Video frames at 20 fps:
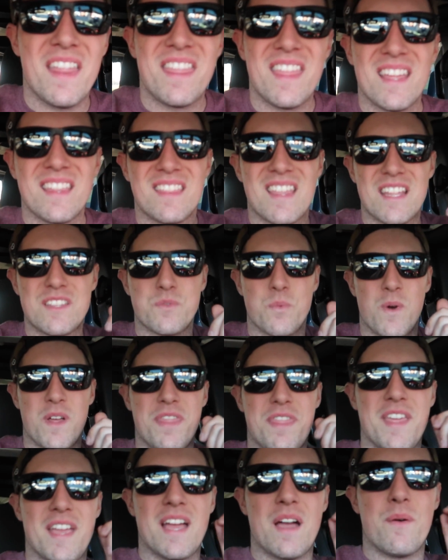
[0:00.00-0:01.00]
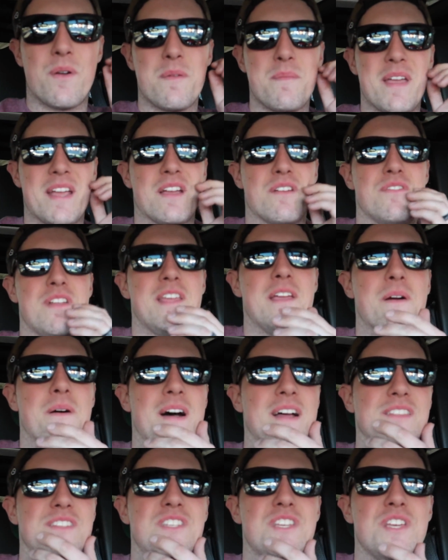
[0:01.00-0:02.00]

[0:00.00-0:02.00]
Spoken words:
I think that's one thing I want to make a video on